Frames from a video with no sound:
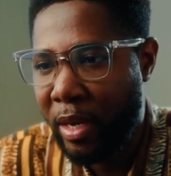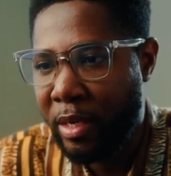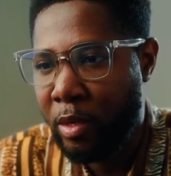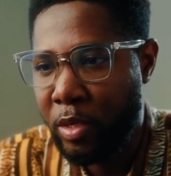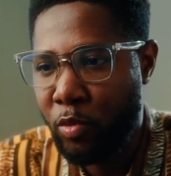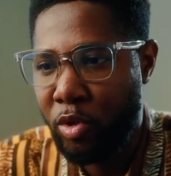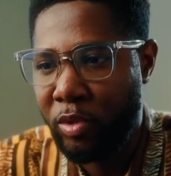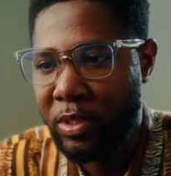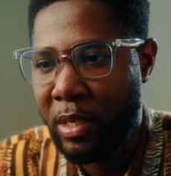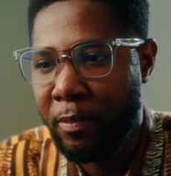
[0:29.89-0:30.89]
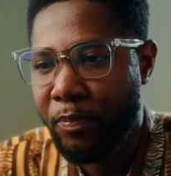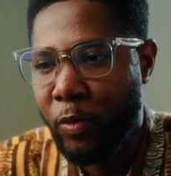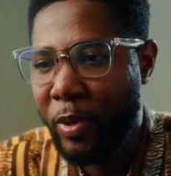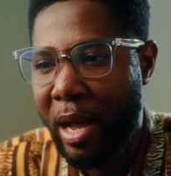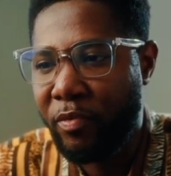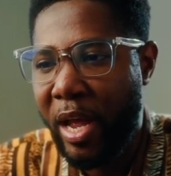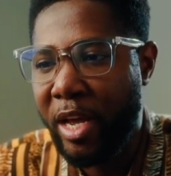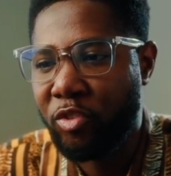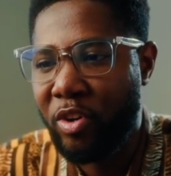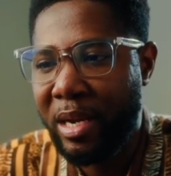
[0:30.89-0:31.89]
and you see we have
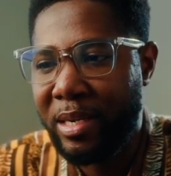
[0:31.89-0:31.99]
extra